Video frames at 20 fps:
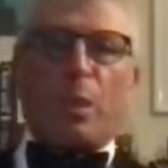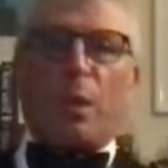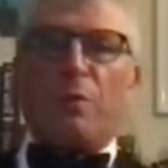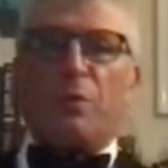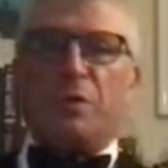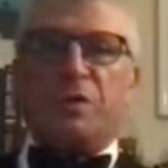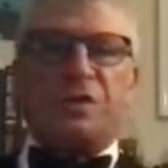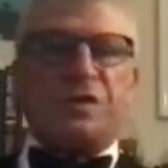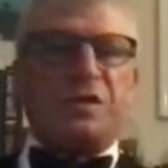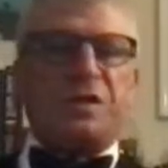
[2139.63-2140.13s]

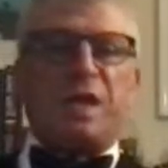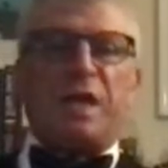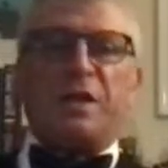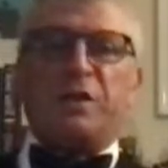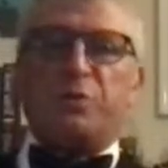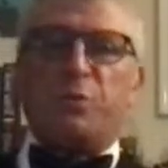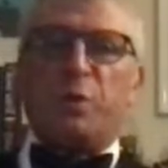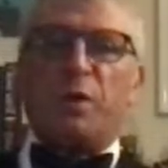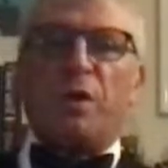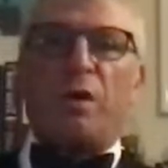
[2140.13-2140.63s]
the
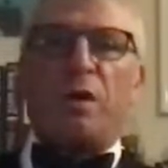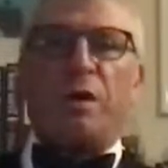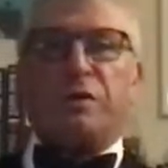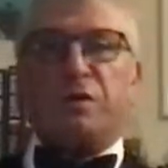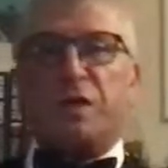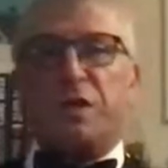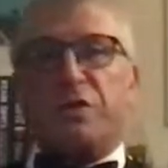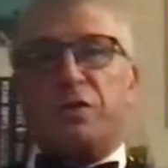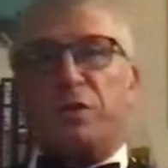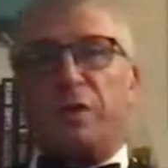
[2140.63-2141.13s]
states would
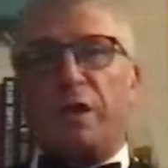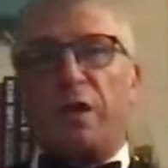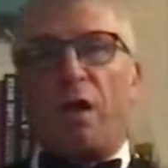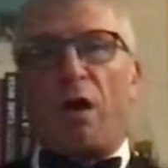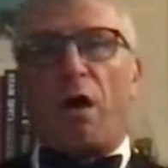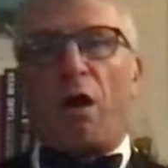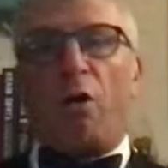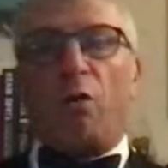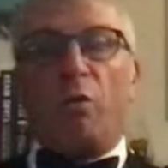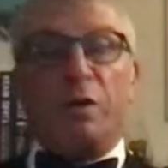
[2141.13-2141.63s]
essentially
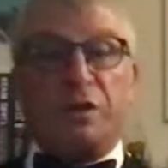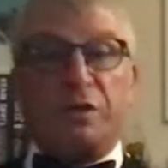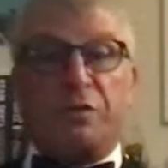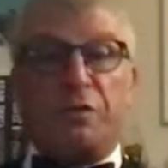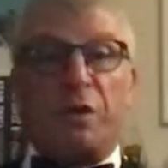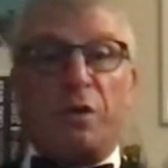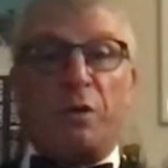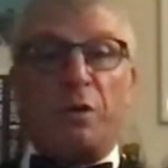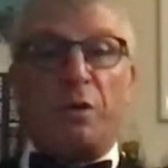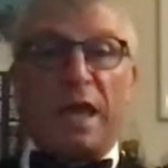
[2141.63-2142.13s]
always
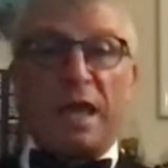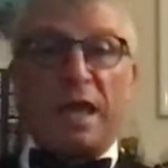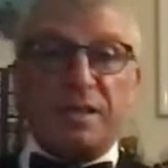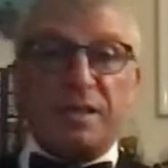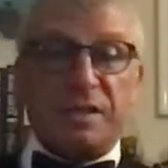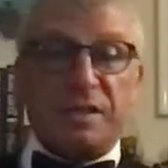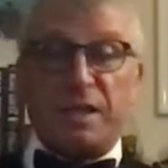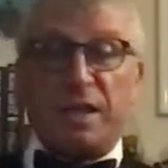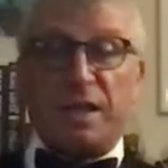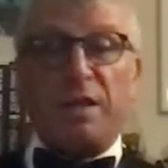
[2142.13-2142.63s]
vote
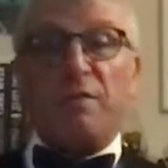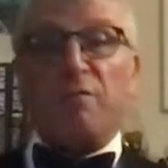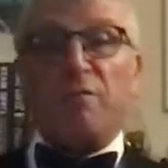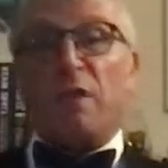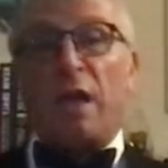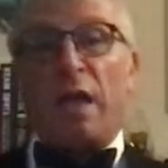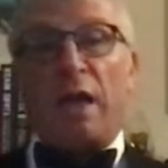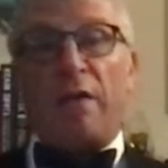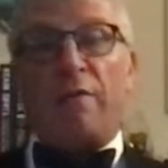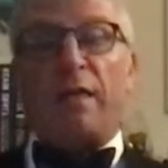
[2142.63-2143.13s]
against it,
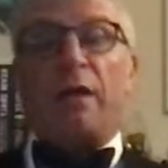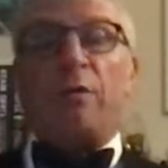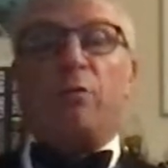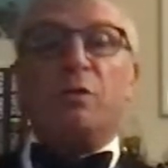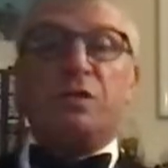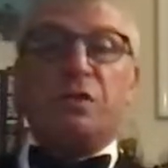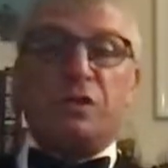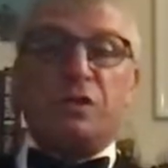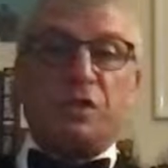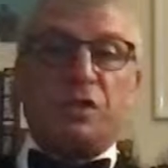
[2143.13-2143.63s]
and they
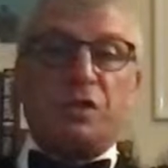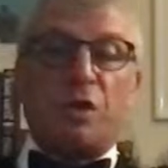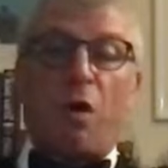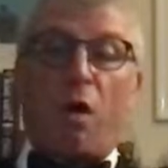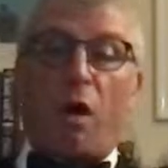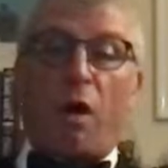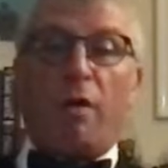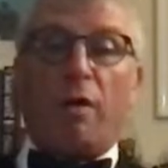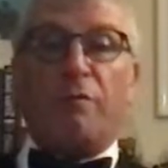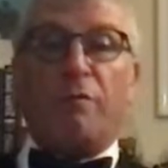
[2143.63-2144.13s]
would
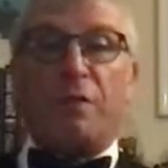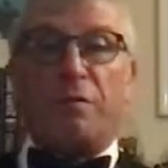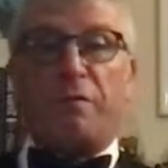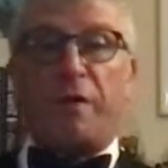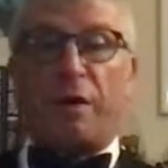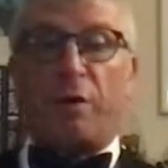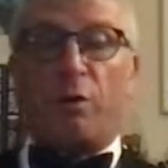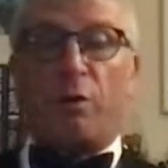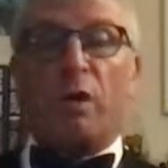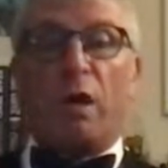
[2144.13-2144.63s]
starve the
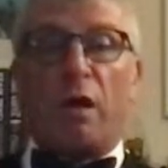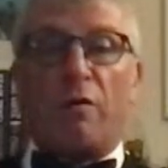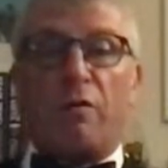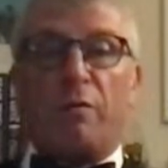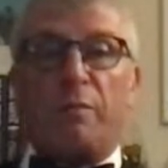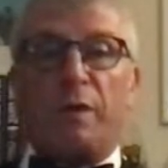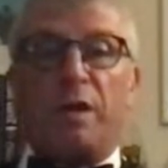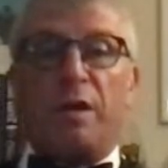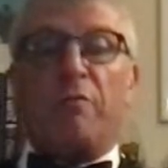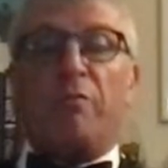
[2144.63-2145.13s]
federal
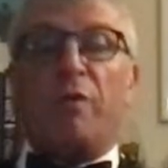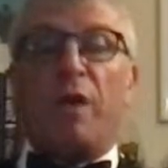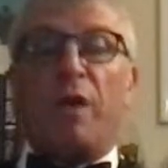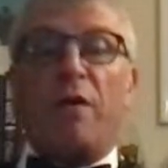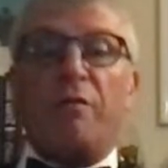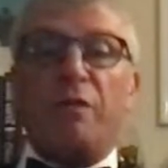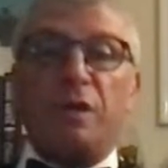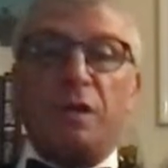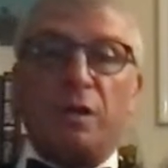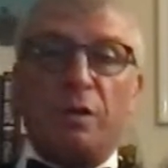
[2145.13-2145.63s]
government of
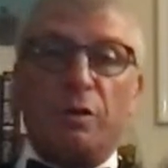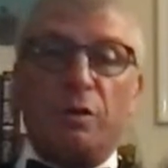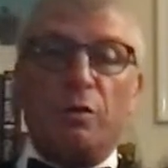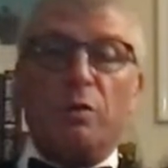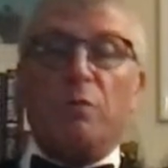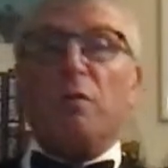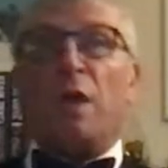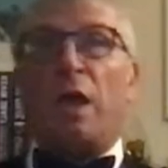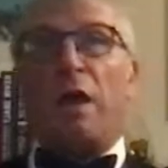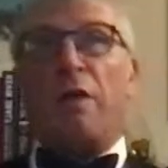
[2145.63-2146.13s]
revenue
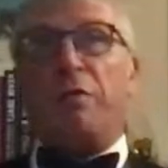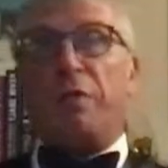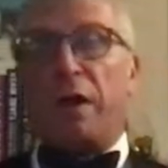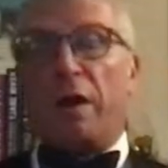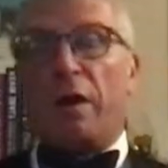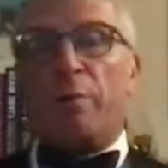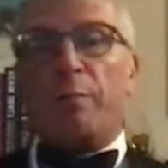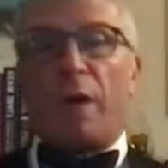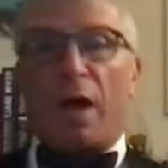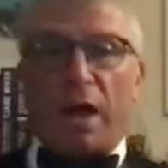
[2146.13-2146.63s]
and
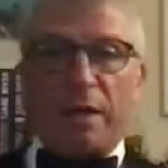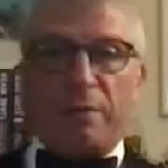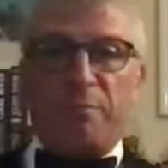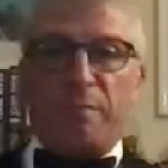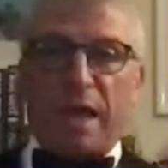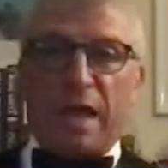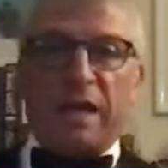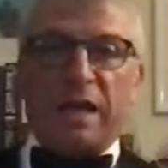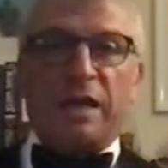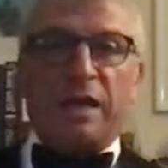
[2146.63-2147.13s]
thereby
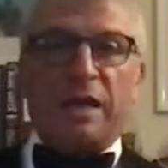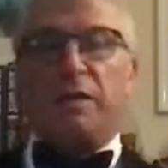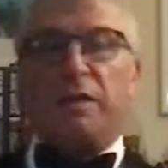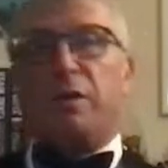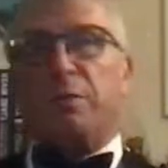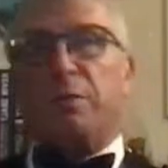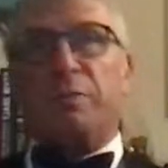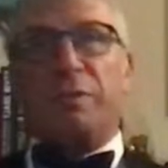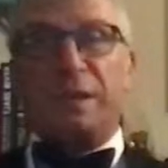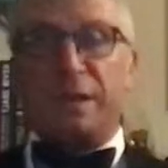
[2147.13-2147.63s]
make it
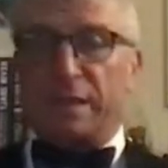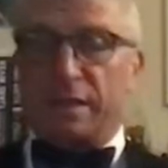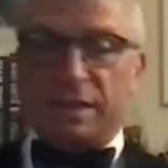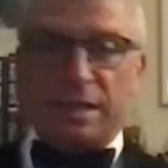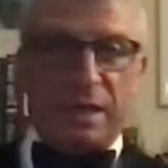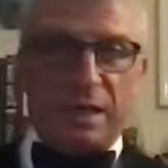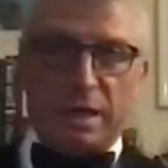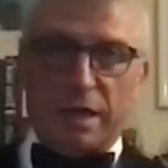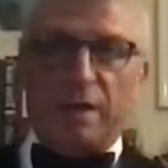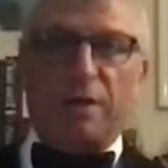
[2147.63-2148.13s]

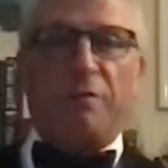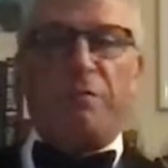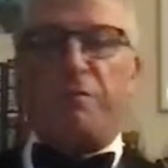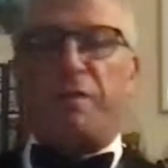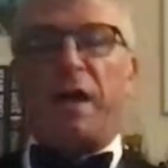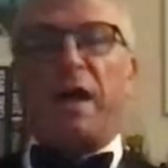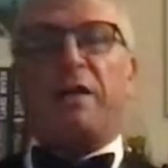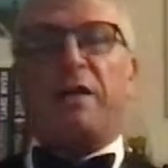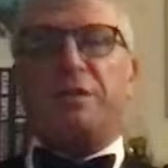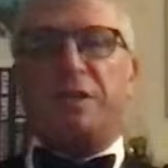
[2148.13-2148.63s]
completely
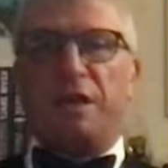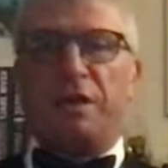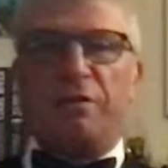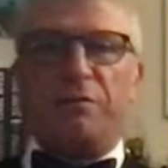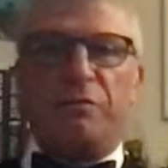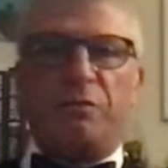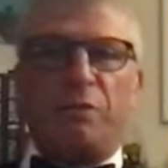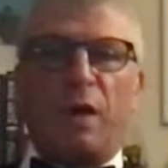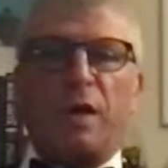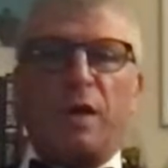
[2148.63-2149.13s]

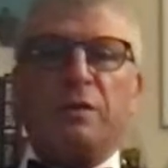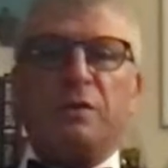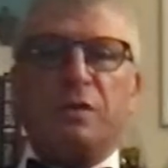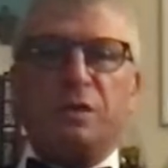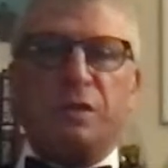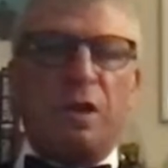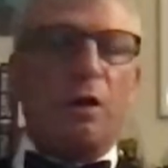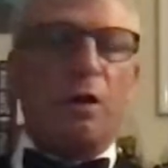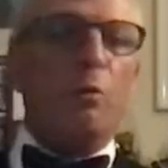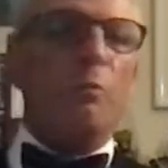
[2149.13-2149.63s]
ineffective, right?
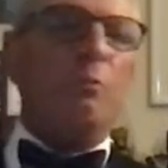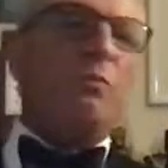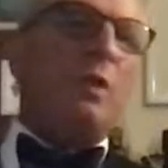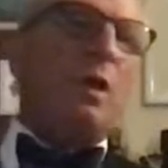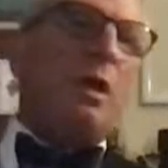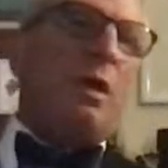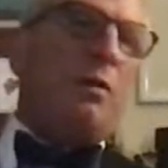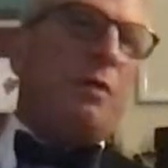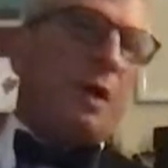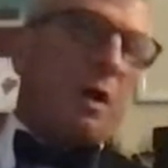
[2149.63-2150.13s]
So
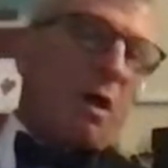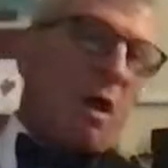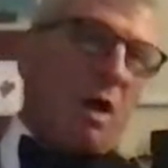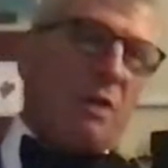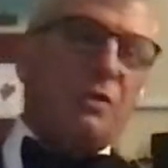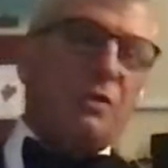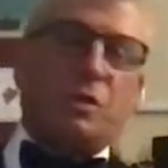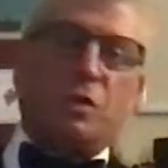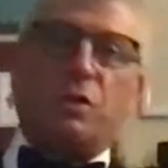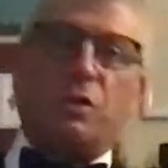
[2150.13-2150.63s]
the
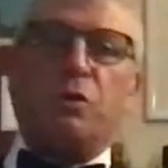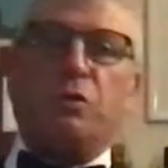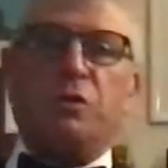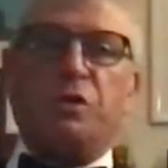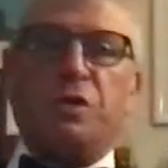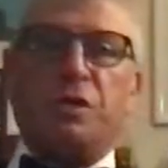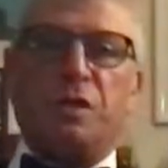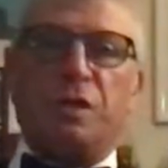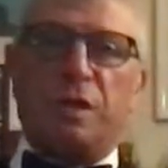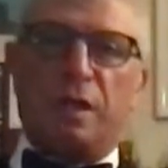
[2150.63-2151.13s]

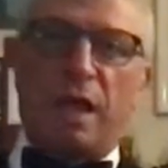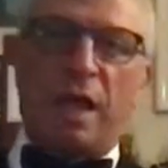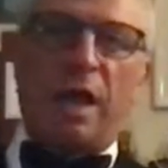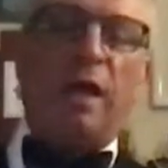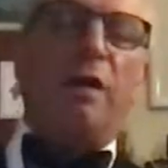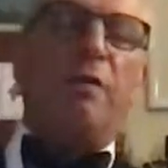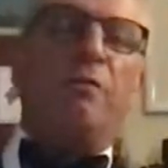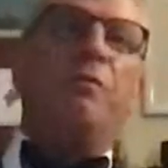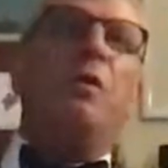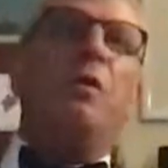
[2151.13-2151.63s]
Constitution
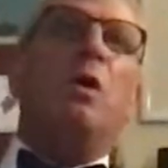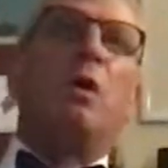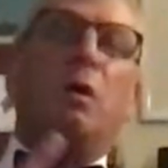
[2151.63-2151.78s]
gave